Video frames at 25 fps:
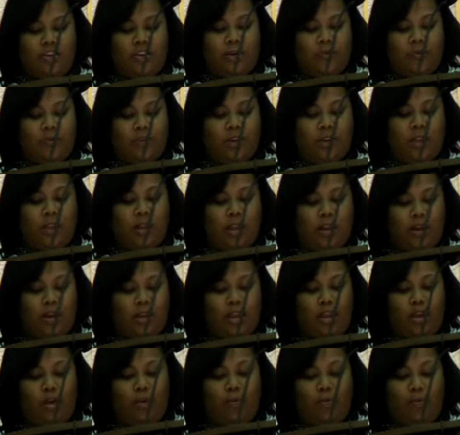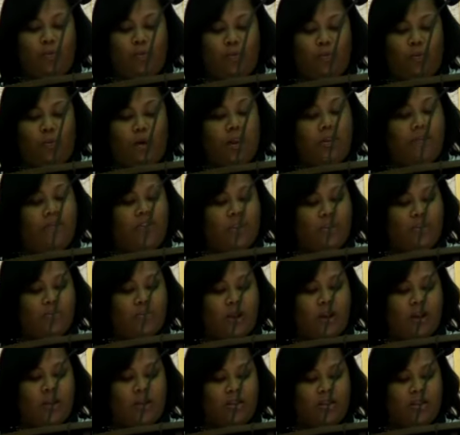Egyptian hit a Hebrew, one of his
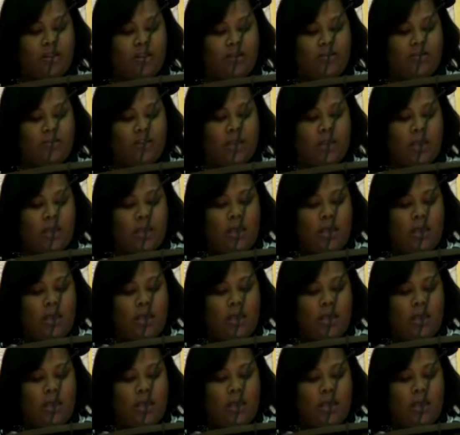relatives.